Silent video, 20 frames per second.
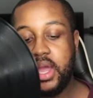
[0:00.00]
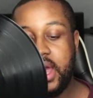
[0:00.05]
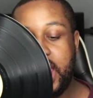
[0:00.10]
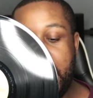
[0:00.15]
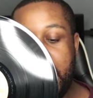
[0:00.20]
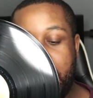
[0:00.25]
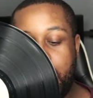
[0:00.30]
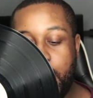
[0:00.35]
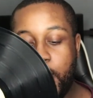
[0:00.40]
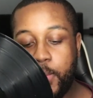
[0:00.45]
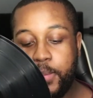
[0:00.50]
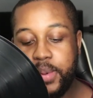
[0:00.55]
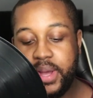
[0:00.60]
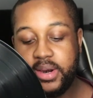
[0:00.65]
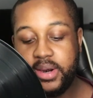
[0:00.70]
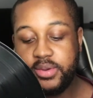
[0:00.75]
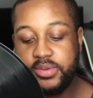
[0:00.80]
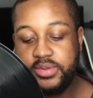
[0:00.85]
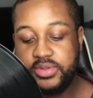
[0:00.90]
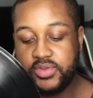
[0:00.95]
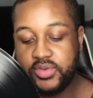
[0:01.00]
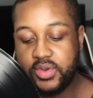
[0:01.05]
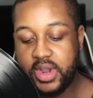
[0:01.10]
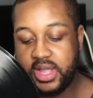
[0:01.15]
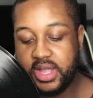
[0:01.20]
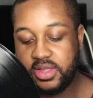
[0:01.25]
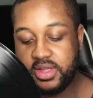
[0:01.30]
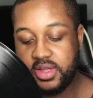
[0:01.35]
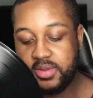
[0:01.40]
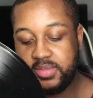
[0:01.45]
I hope I don't
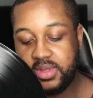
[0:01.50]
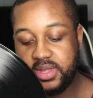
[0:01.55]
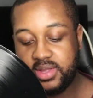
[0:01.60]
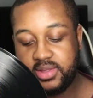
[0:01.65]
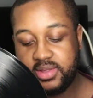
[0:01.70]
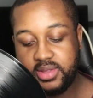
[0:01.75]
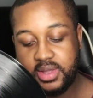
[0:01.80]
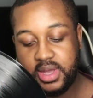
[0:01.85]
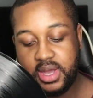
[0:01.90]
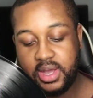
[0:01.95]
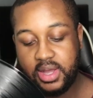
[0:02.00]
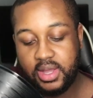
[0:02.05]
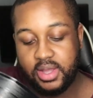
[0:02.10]
scratch up this uh,